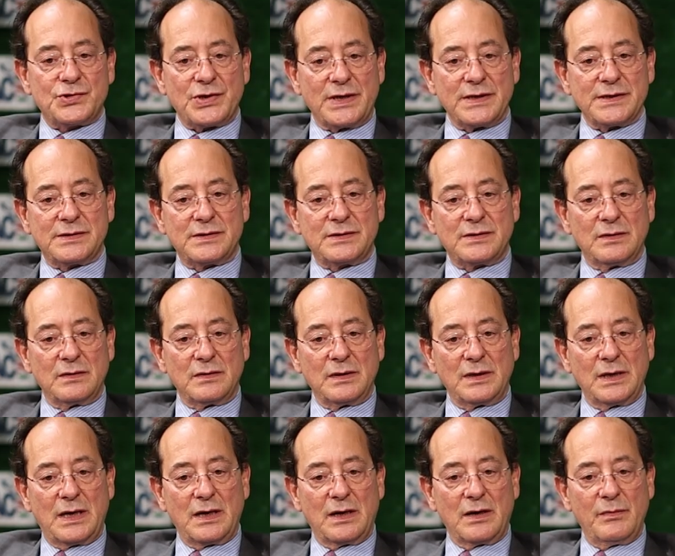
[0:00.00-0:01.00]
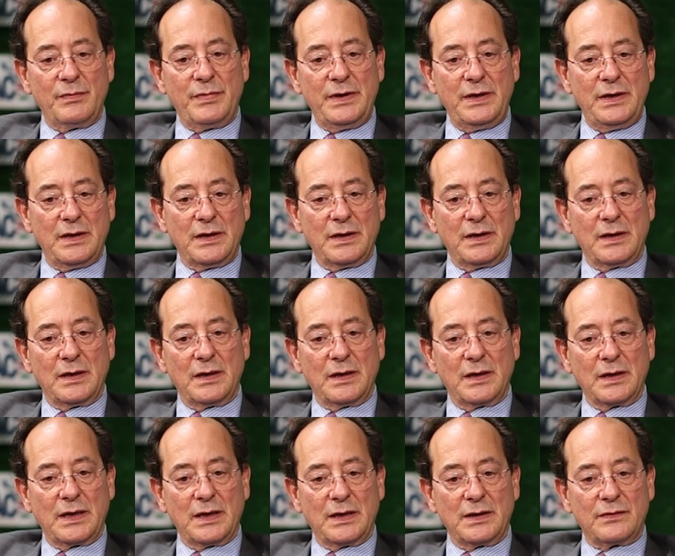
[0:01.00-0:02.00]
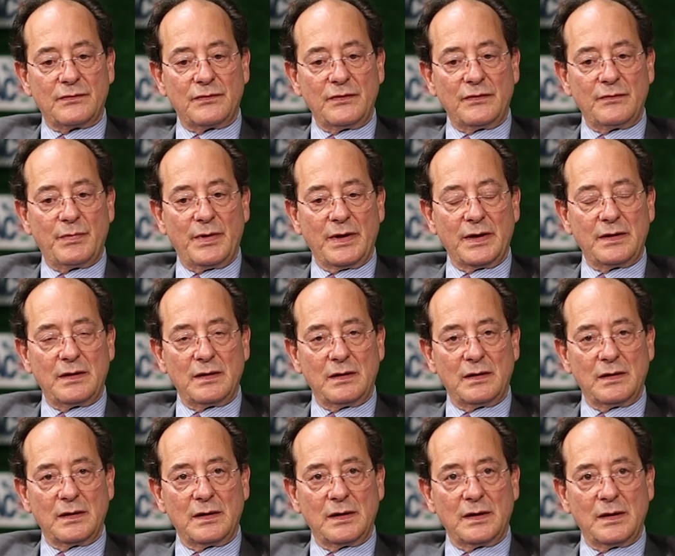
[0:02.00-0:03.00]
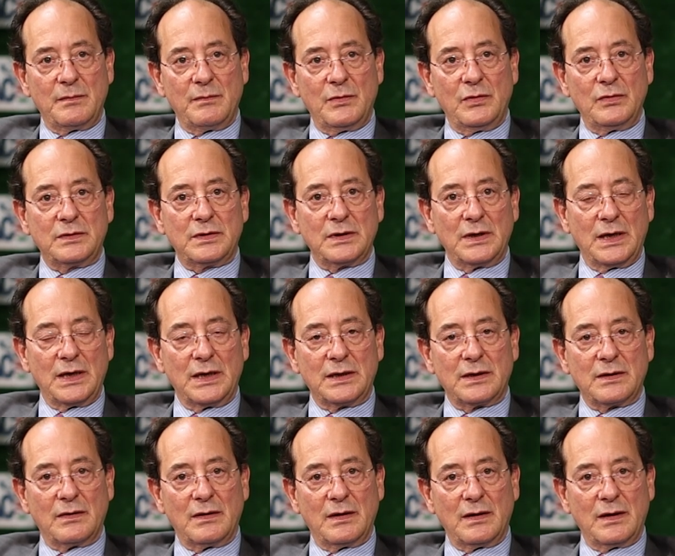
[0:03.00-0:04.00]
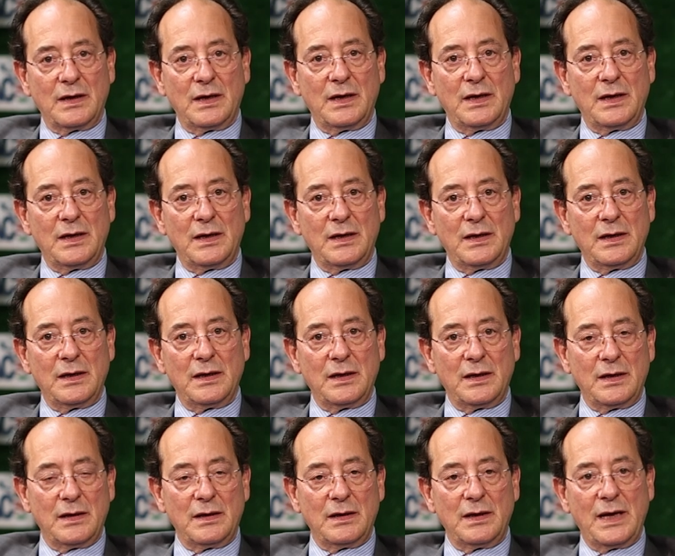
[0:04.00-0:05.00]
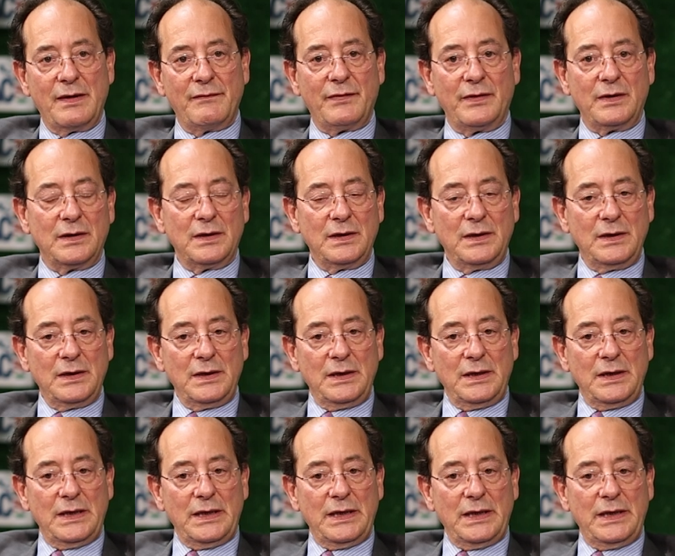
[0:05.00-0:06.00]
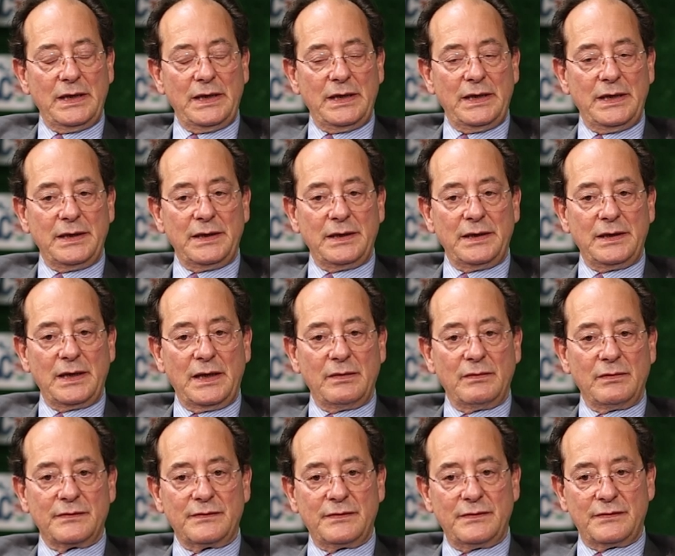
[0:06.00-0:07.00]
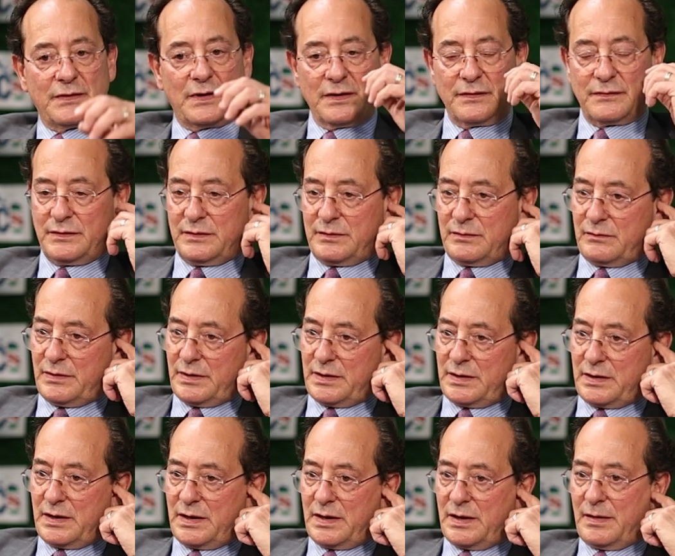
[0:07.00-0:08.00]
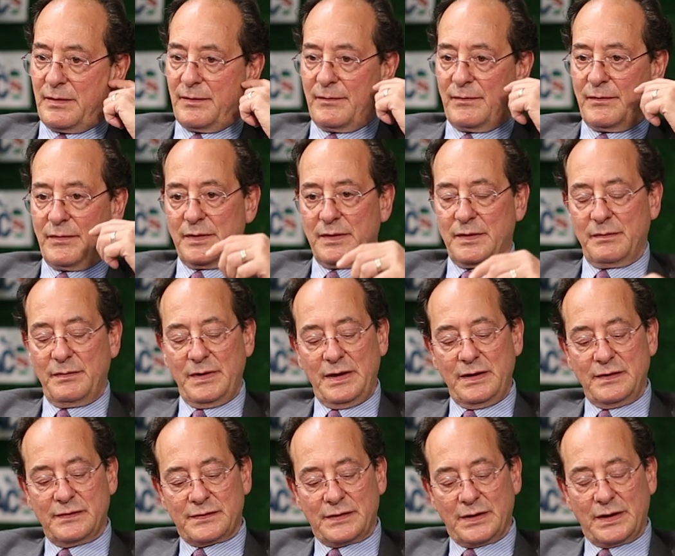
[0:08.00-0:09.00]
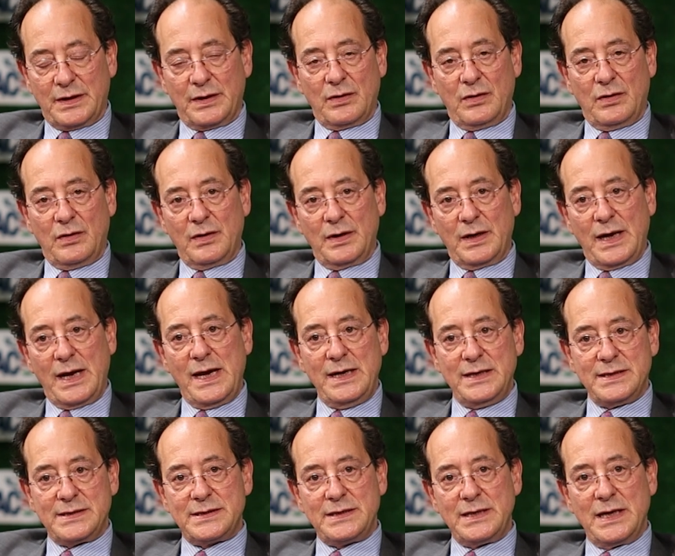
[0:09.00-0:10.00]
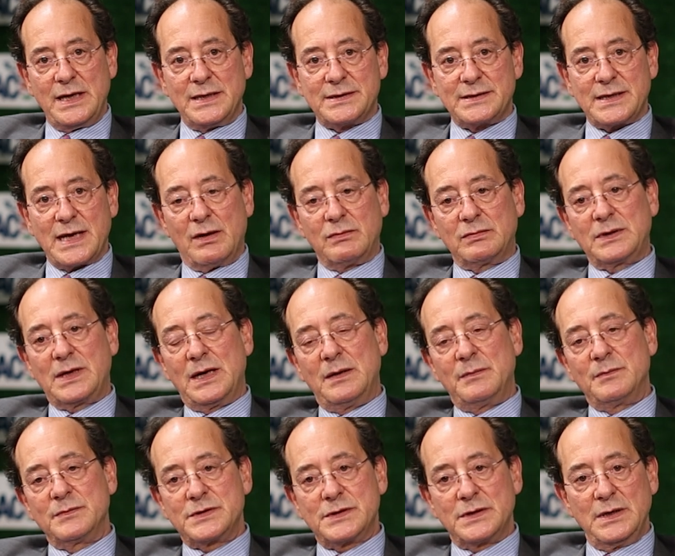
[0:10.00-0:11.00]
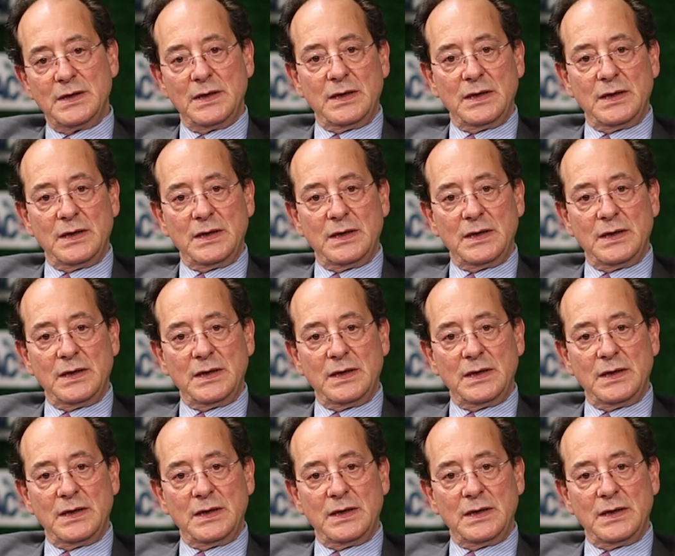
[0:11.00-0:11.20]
just on the Caribbean countries, but on a multilateral level. And I was discussing with the Minister on ACS outcomes,